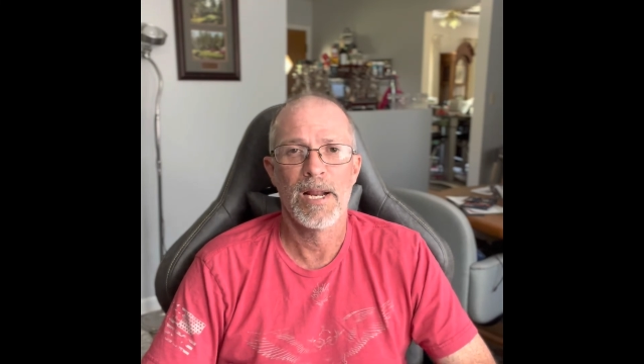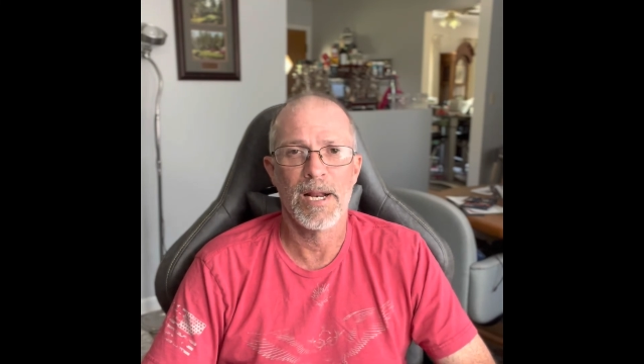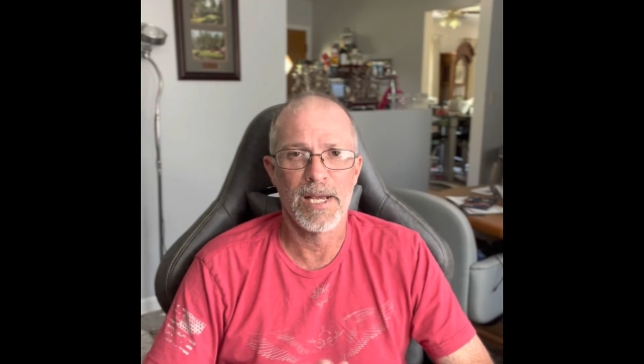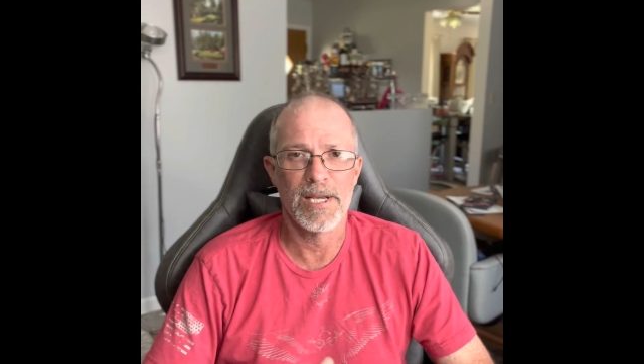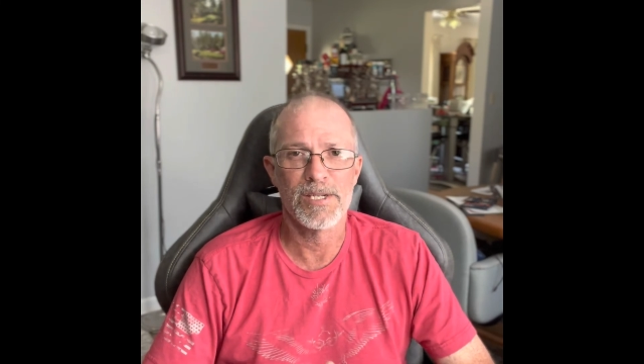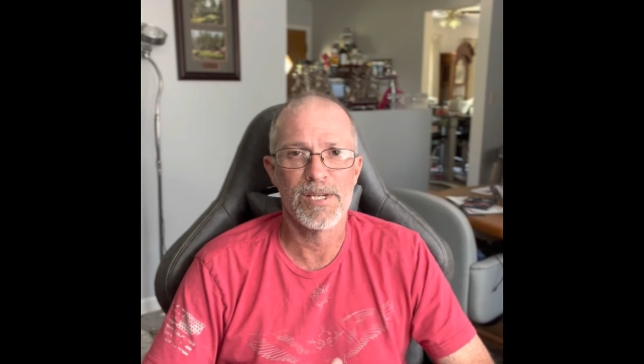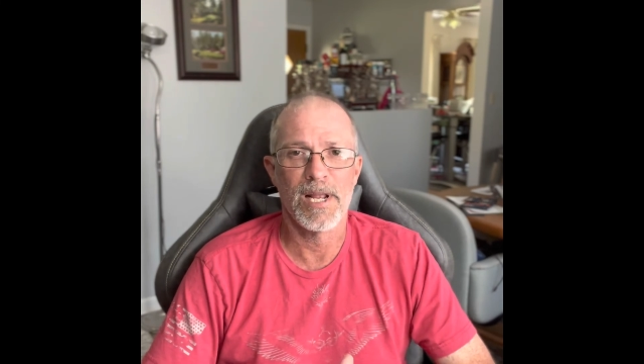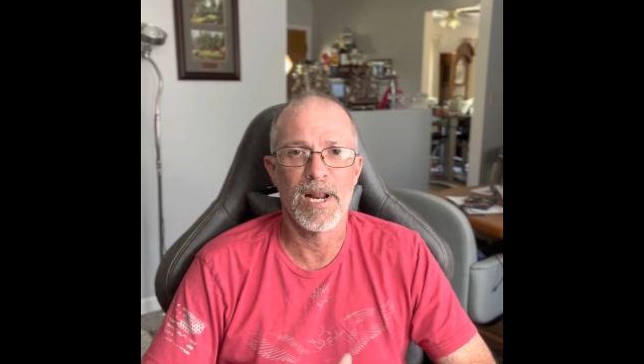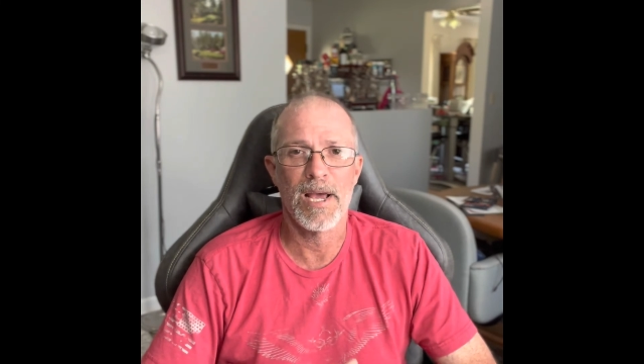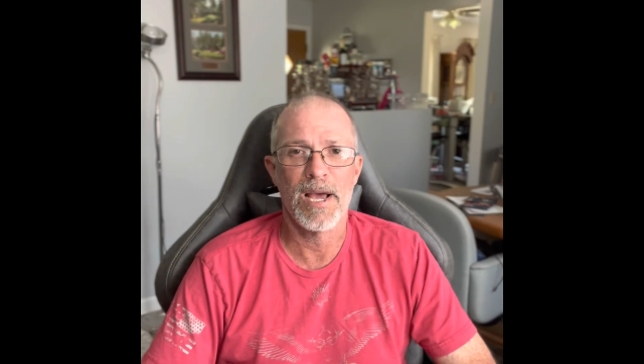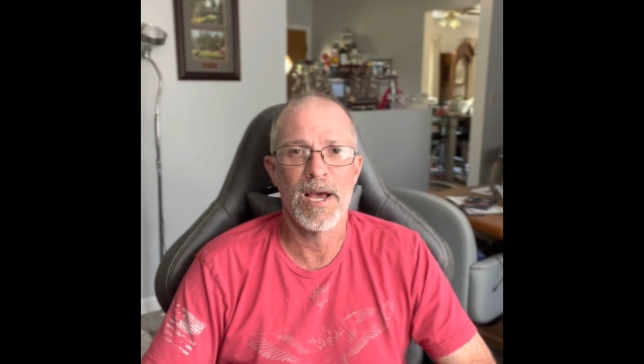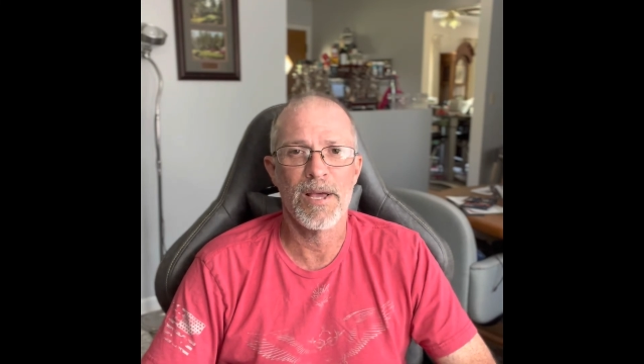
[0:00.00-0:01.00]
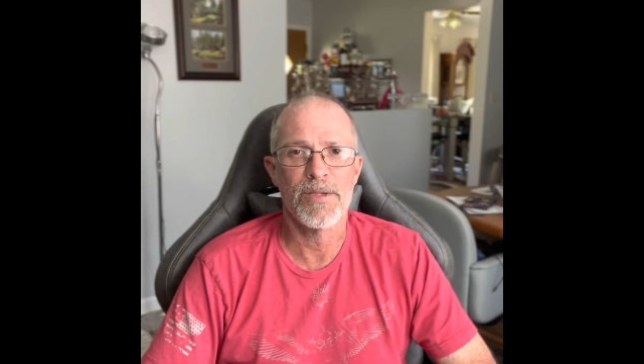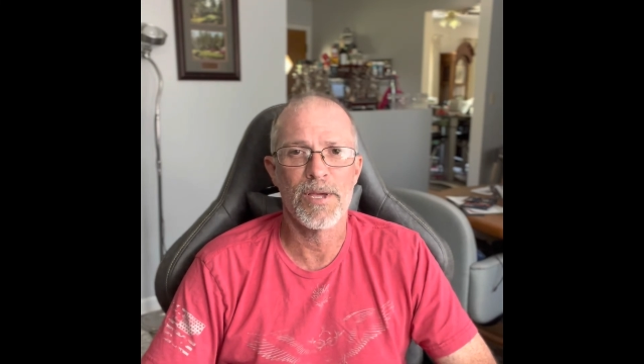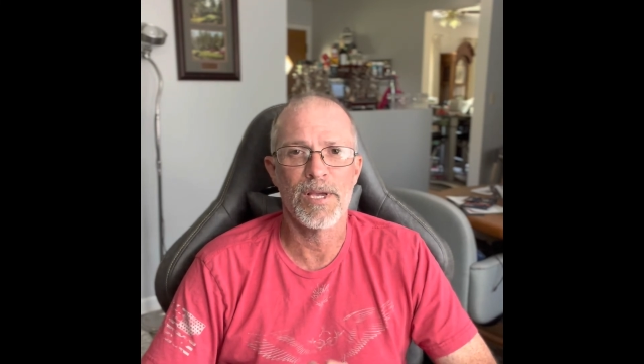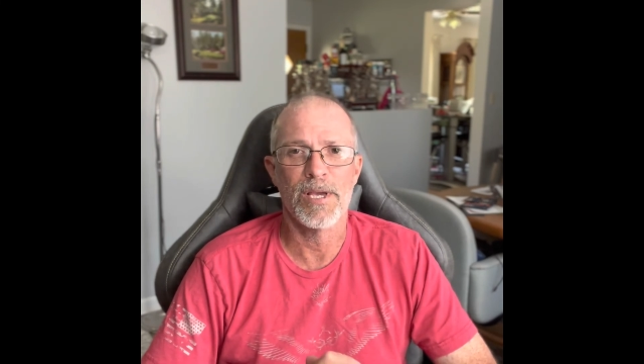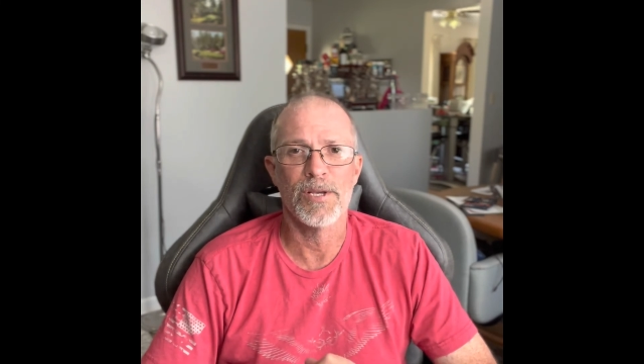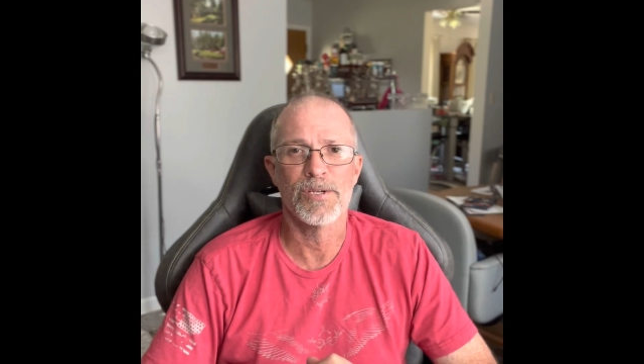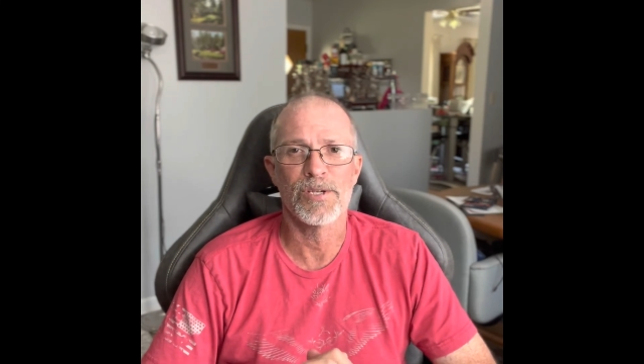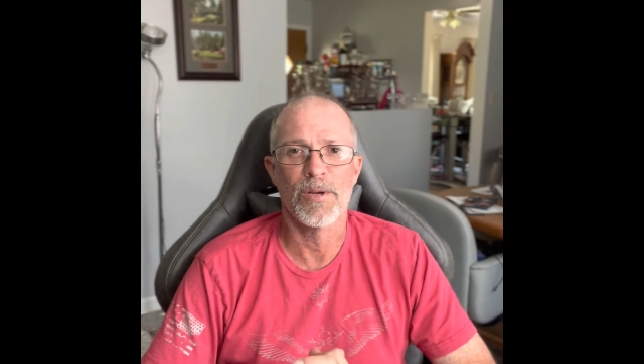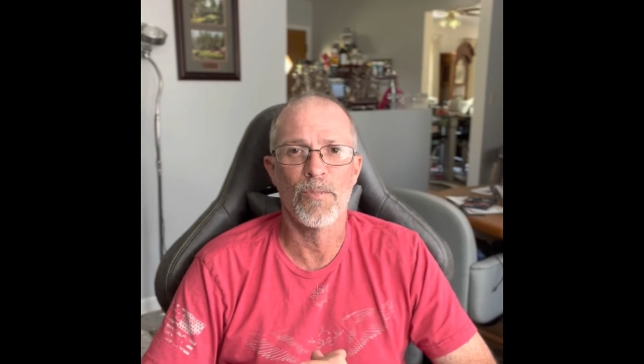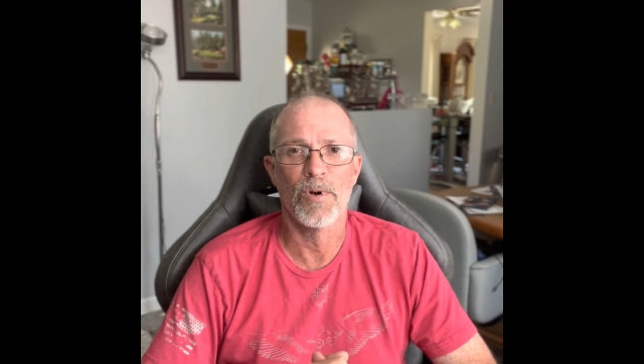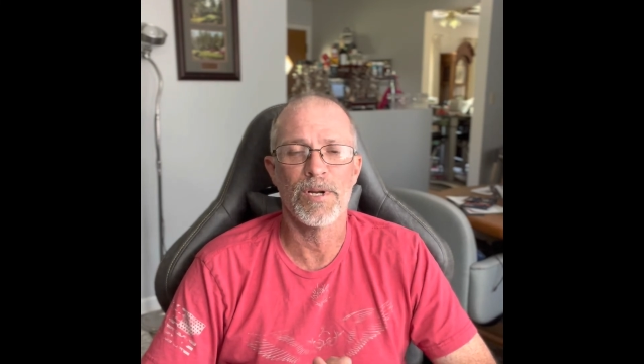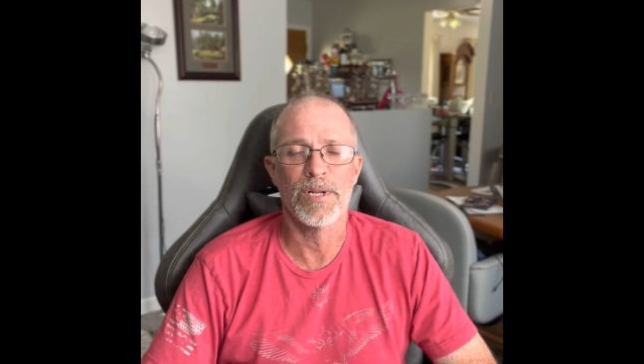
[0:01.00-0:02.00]
Like I said, I think he's
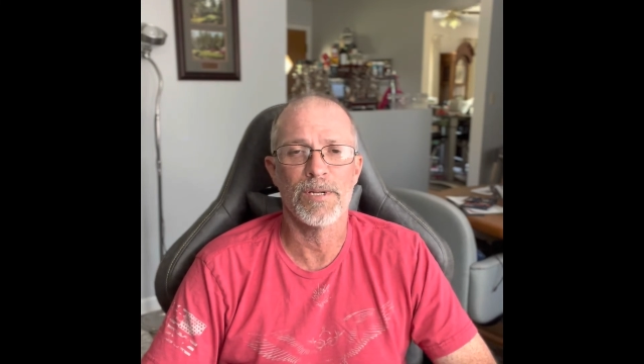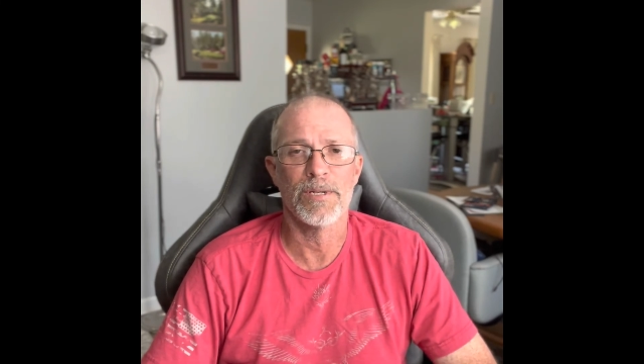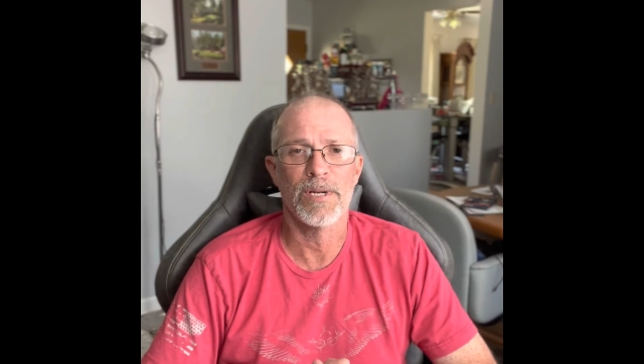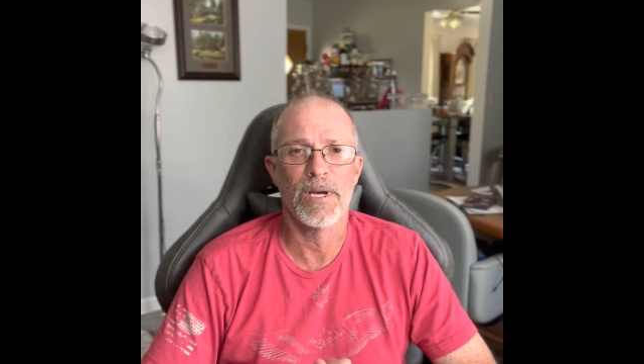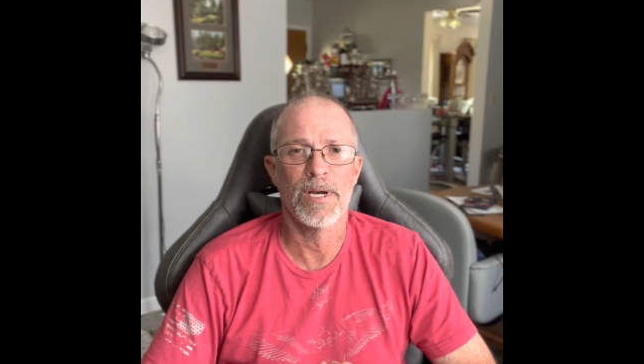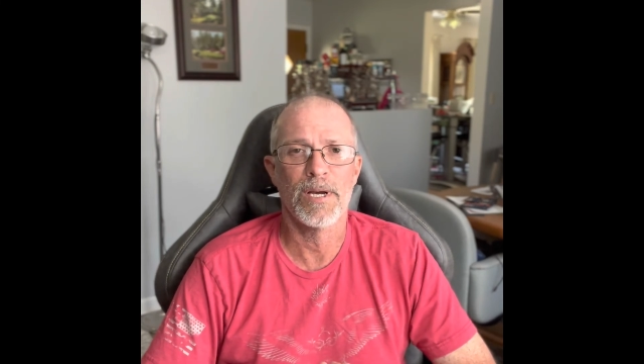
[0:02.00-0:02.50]
someone in